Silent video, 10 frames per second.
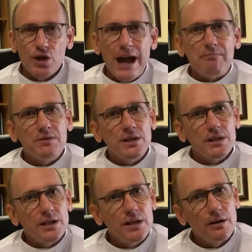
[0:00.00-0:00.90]

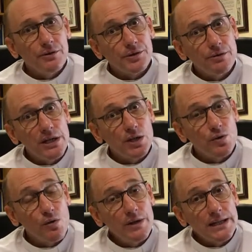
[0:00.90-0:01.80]
chapters, there are three
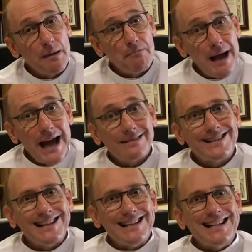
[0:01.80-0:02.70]
stories
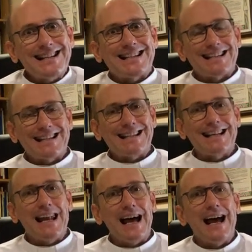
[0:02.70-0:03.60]
about this
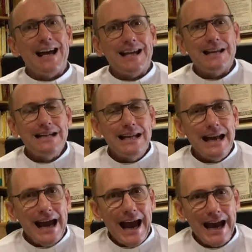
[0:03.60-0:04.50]
delay
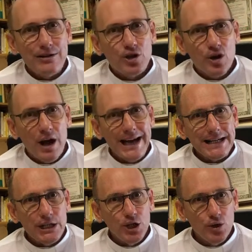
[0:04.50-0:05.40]
and
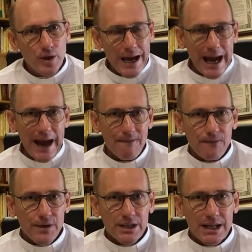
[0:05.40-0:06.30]
trying to
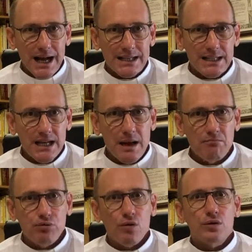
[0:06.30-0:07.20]
emphasize the
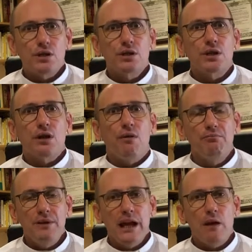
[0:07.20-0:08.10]
importance
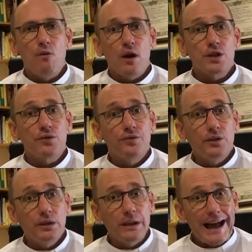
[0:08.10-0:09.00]
of being
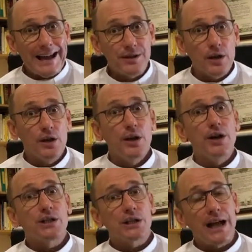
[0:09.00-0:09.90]
watchful and
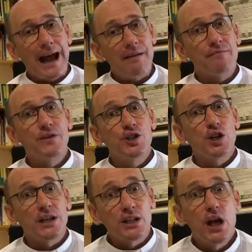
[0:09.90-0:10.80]
alert and
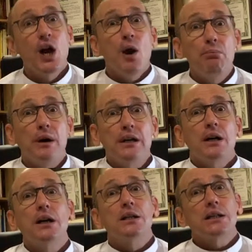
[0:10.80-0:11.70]
vigilant,
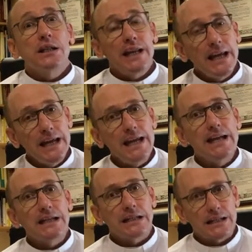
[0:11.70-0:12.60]
because he
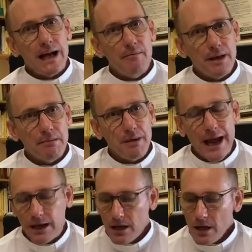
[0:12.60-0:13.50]
is coming
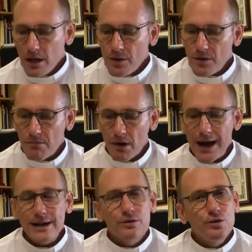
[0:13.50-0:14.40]
back. The
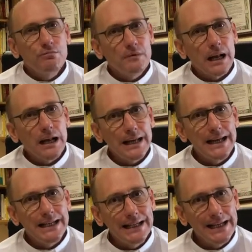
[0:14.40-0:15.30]
bridegroom
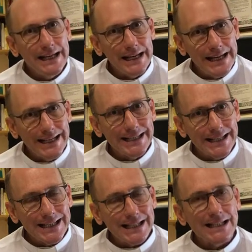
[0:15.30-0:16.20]
clearly
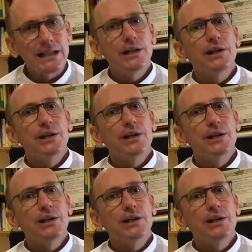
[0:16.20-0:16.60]
is